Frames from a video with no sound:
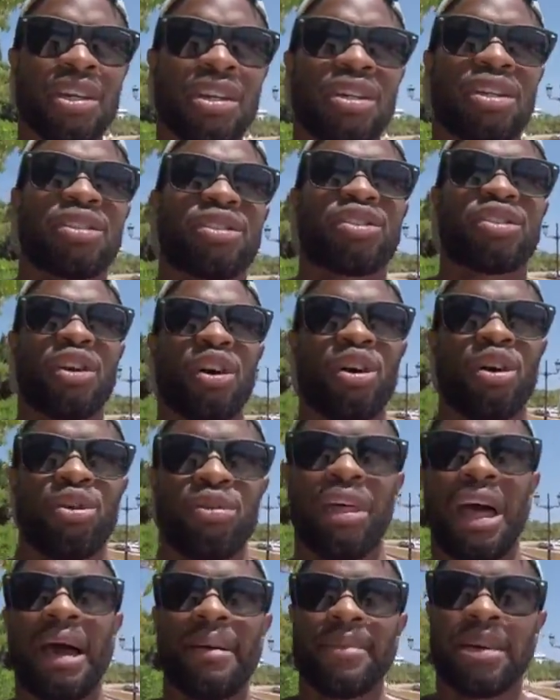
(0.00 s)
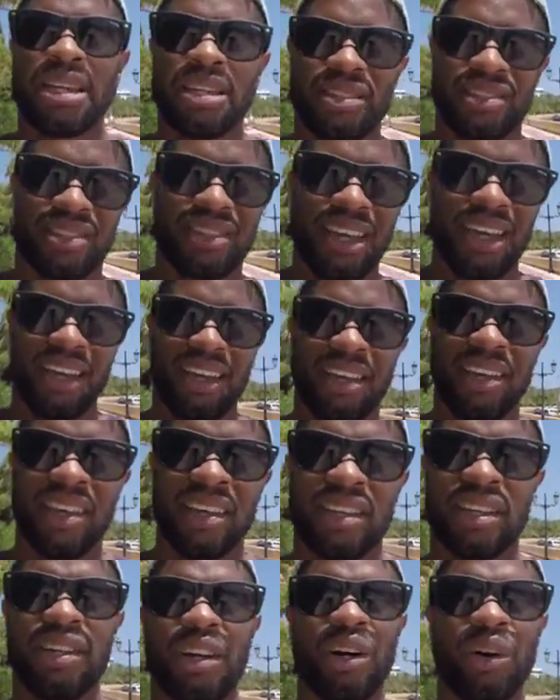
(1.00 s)
So that means that
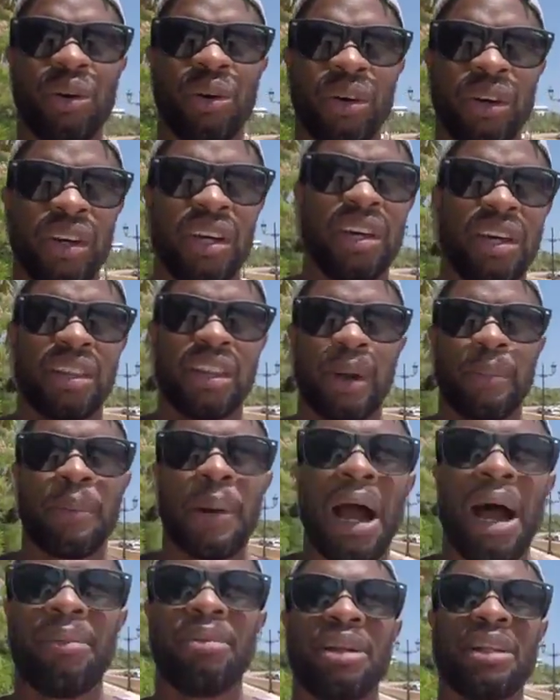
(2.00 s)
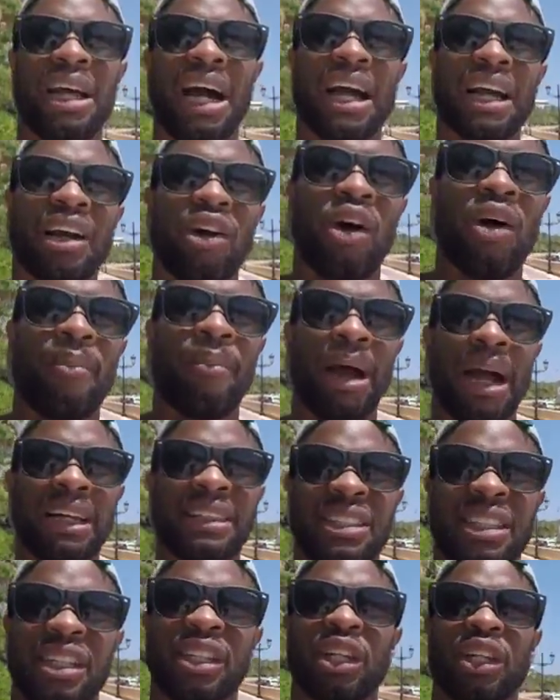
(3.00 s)
they're probably not going back
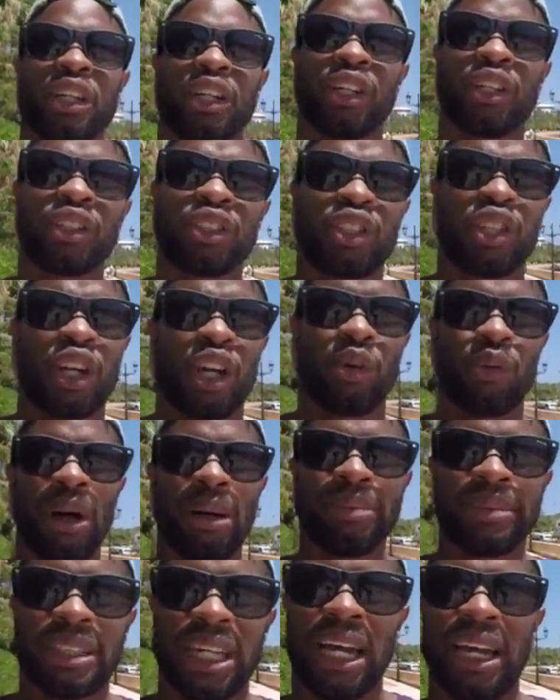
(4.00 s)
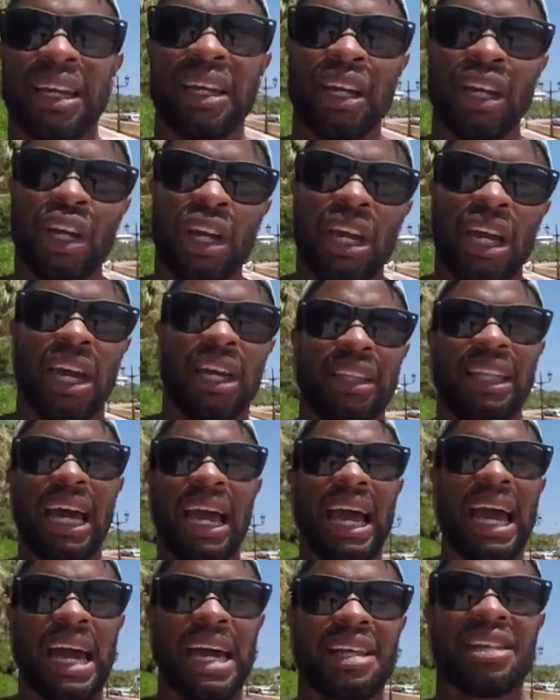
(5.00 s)
to your website, and that
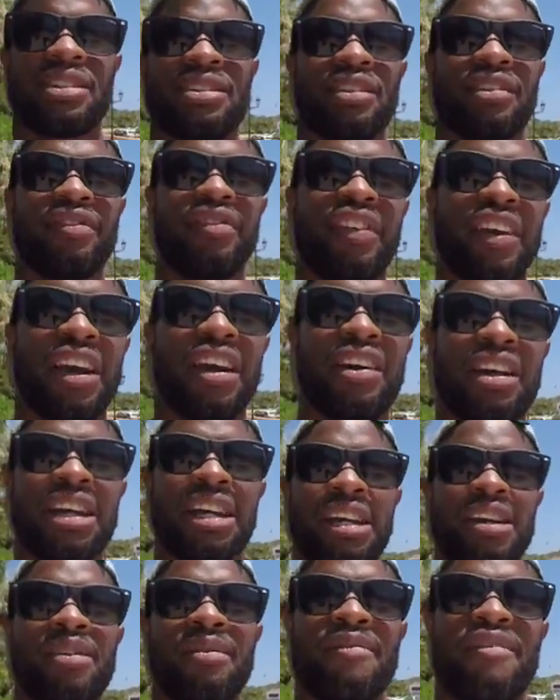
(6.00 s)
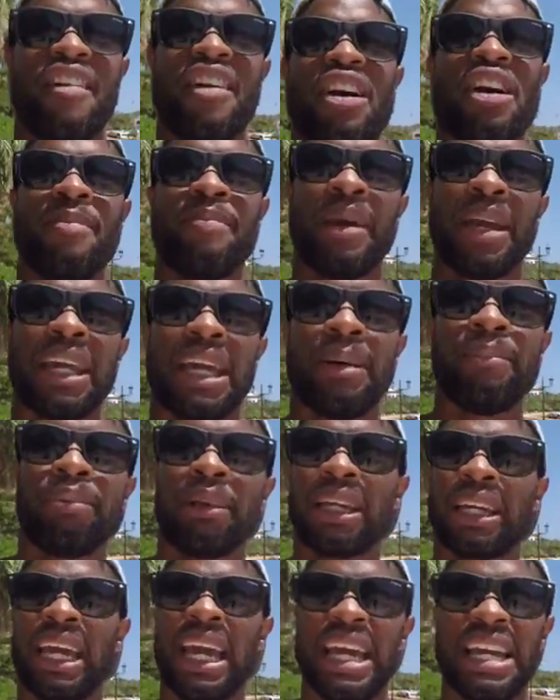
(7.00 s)
has very, very big
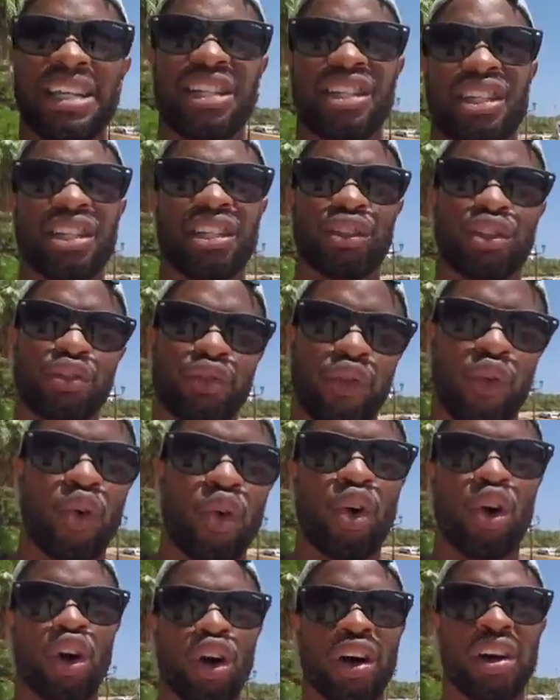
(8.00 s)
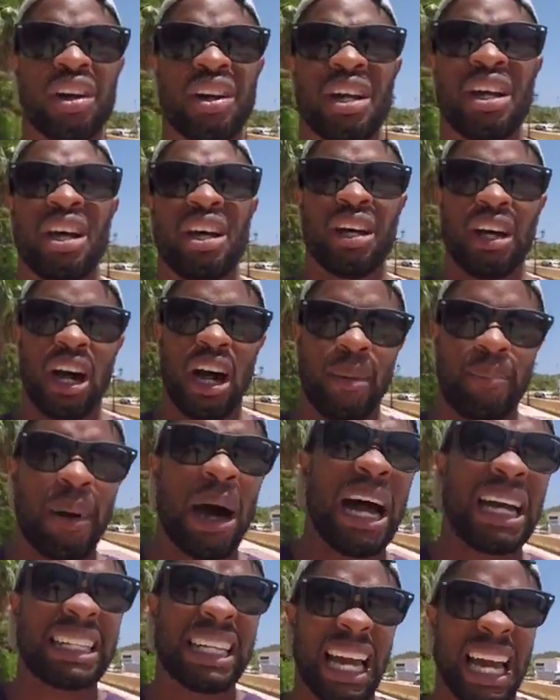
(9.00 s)
implications for
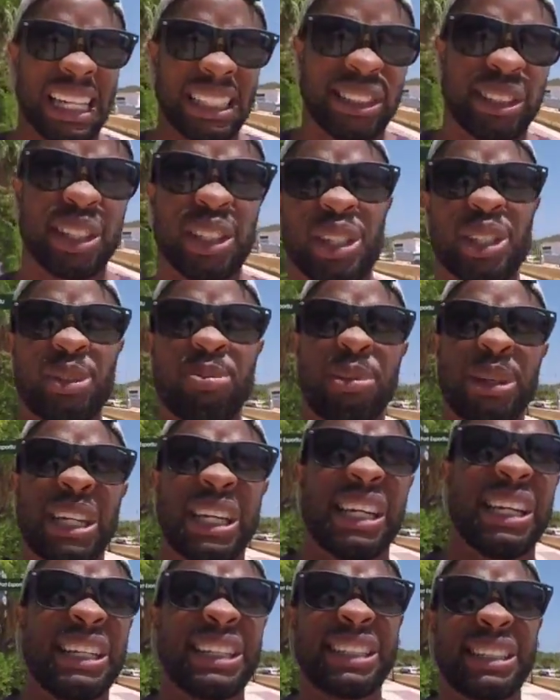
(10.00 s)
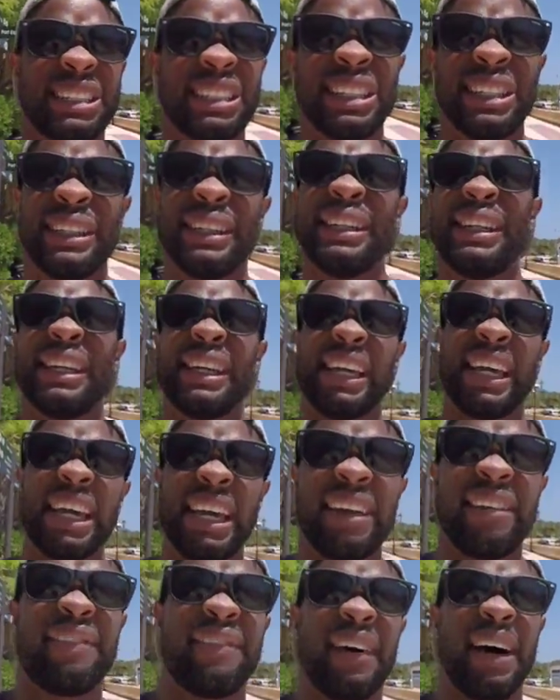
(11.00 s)
podcasters, because
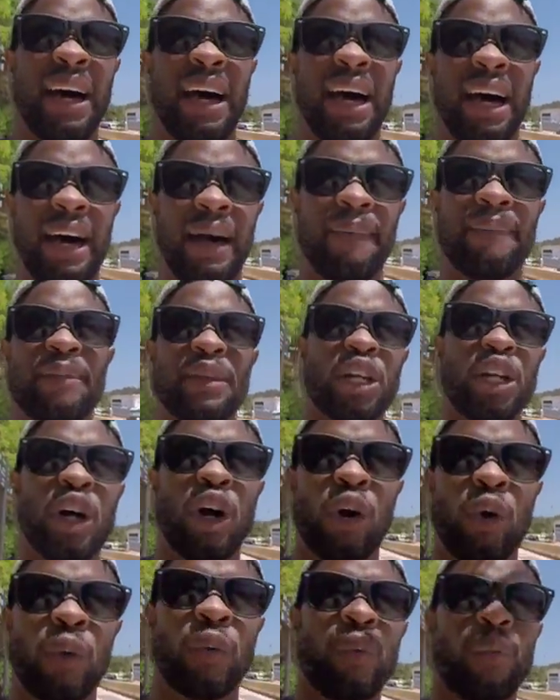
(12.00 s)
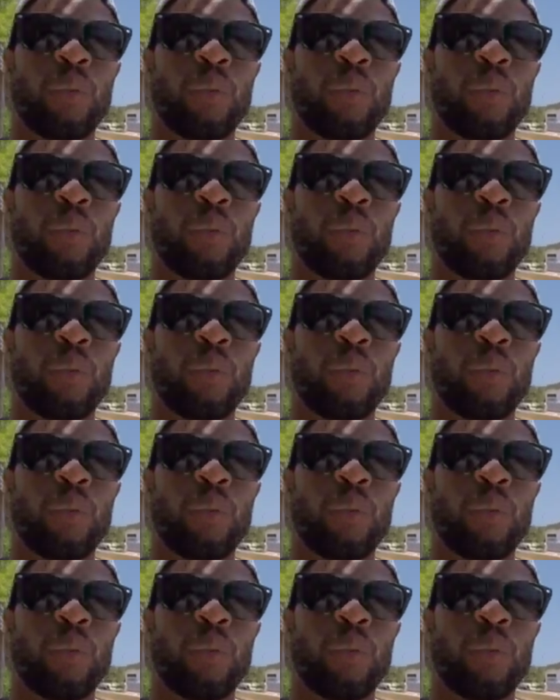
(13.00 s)
if you know